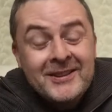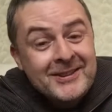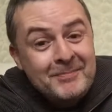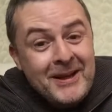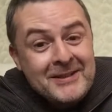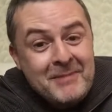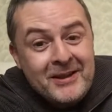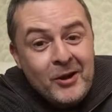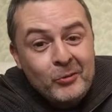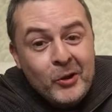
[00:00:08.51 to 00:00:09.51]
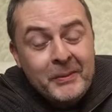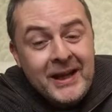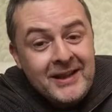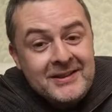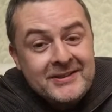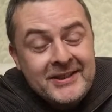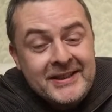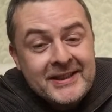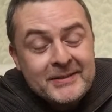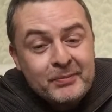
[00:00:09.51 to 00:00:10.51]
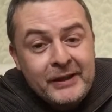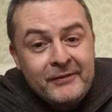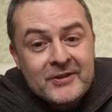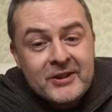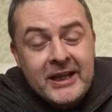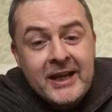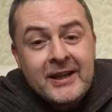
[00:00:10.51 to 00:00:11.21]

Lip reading: Spider-Man Homecoming. Hadn't seen this previously,